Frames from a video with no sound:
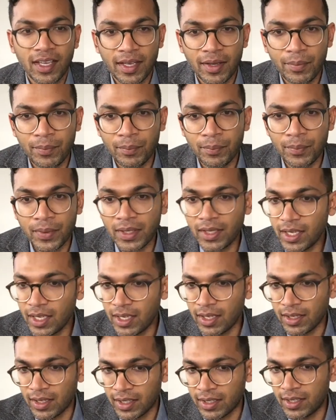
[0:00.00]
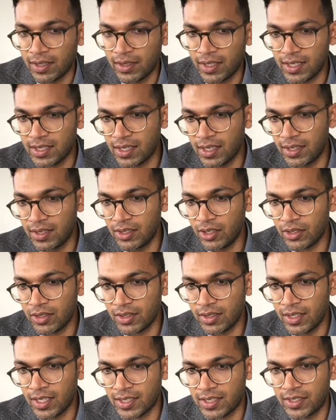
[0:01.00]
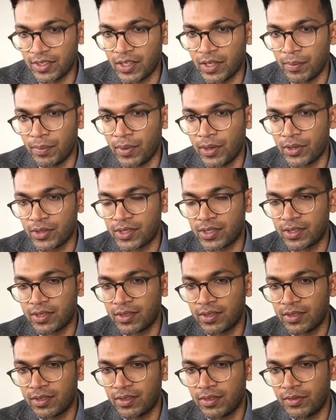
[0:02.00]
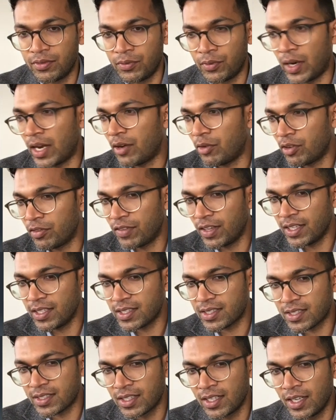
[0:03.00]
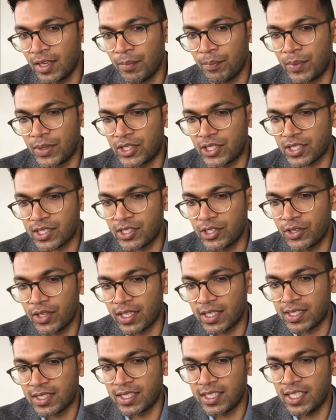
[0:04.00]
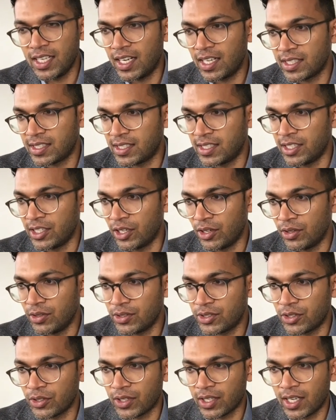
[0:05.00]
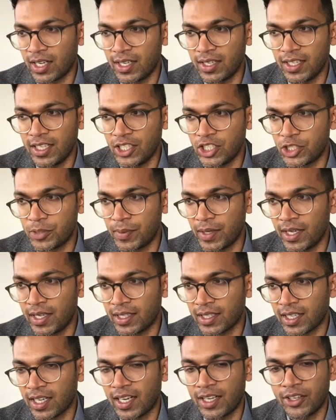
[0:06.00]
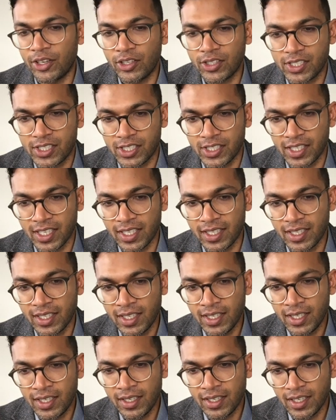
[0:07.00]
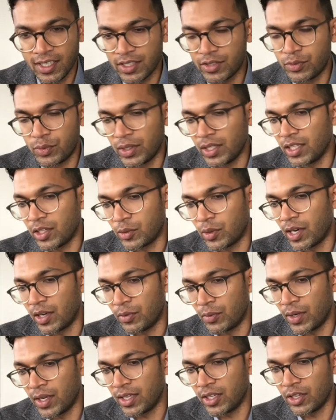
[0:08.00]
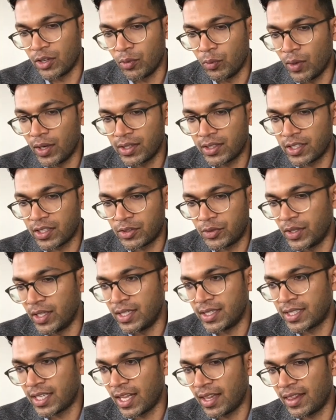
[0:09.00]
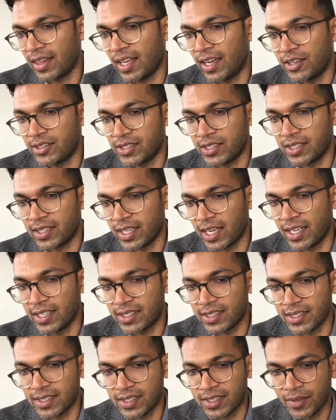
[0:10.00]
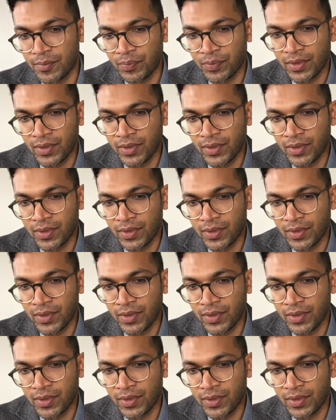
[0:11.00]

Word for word: Um, but yeah, like these are not necessarily the most rare events, but just know that C I C O, so can't intubate, can't oxygenate, is really quite rare, you know, one to three in ten thousand cases.